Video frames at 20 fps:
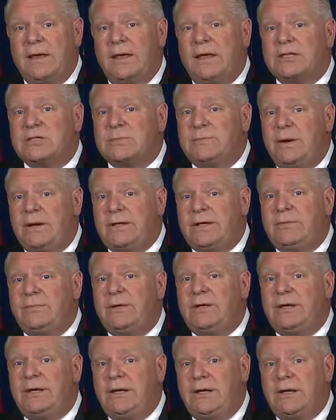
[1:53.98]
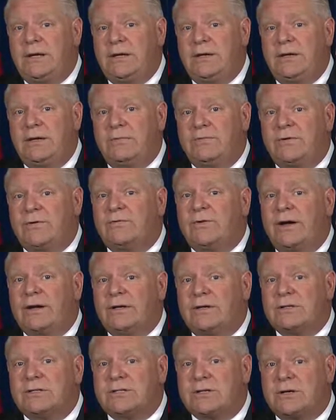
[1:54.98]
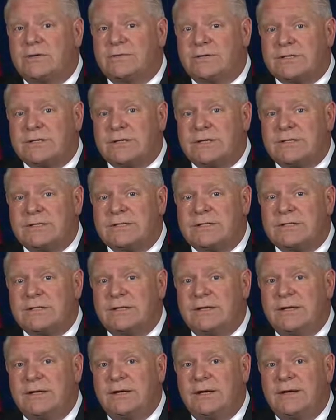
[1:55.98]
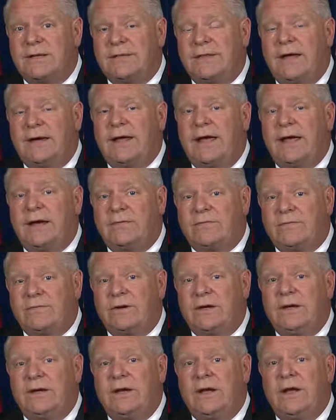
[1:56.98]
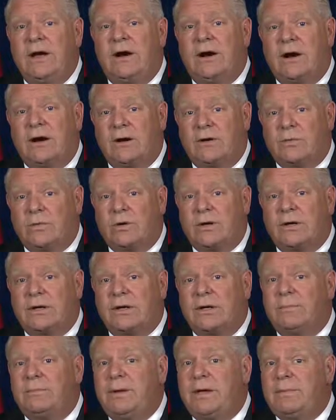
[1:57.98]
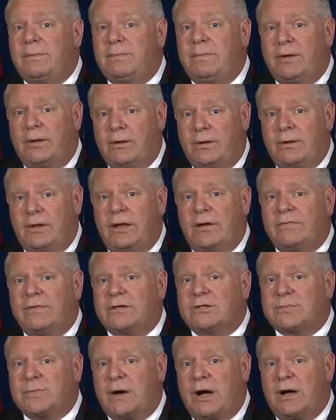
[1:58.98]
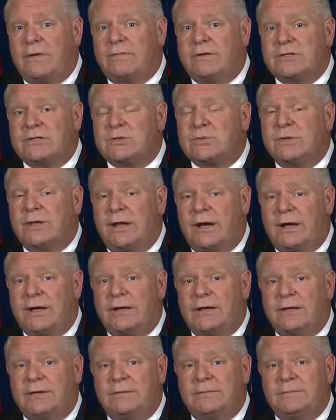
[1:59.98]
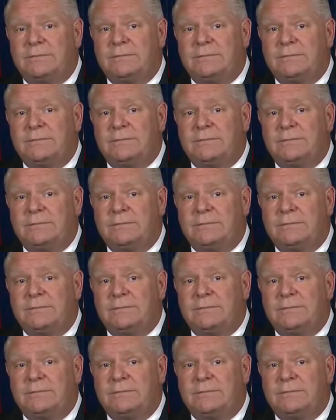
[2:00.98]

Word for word: It's money we need for vital services that every hardworking people of this province rely on.